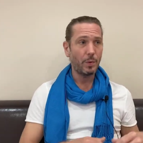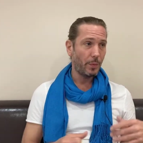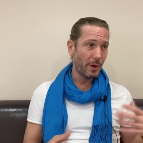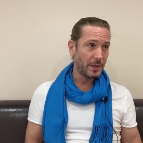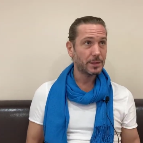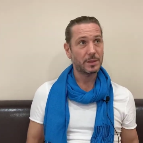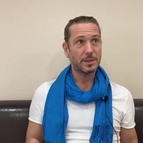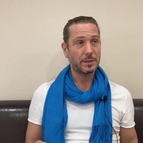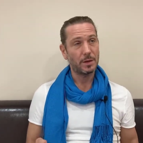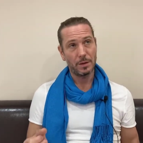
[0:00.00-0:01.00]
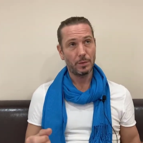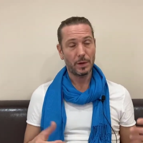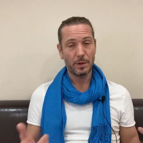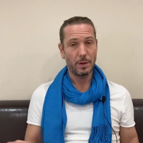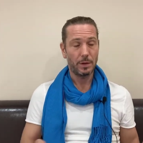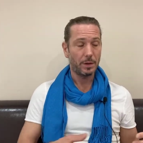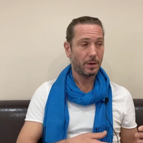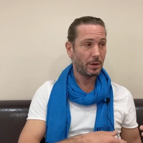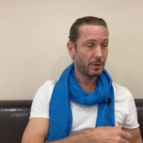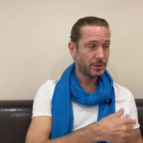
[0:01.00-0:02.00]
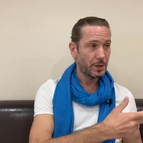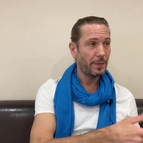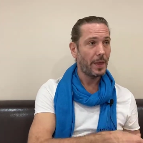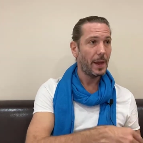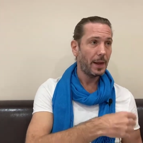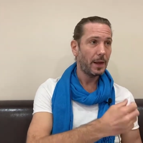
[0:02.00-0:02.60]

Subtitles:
We went on Sunday,